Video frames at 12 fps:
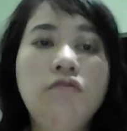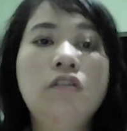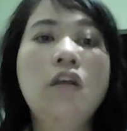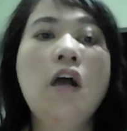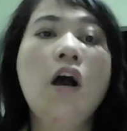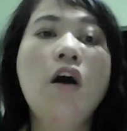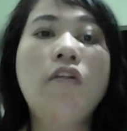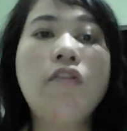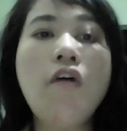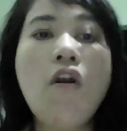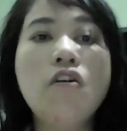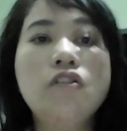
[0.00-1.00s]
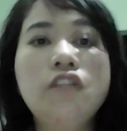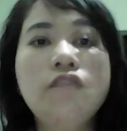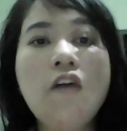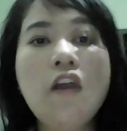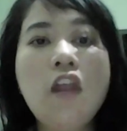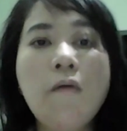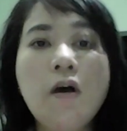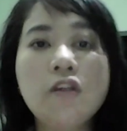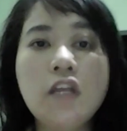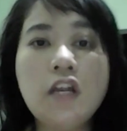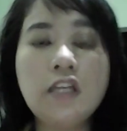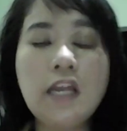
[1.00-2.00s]
Third, develop a
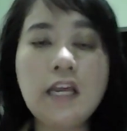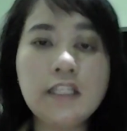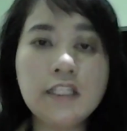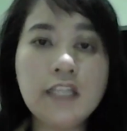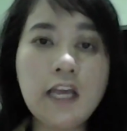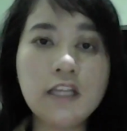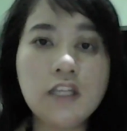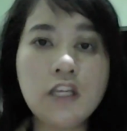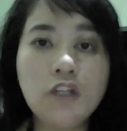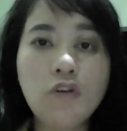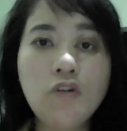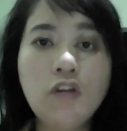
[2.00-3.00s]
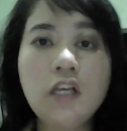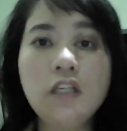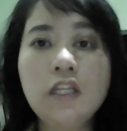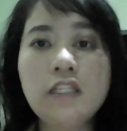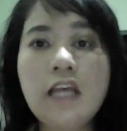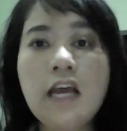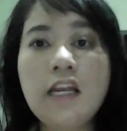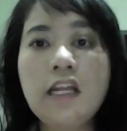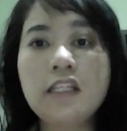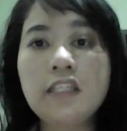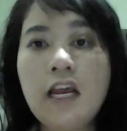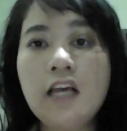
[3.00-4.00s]
standardized test, including designing test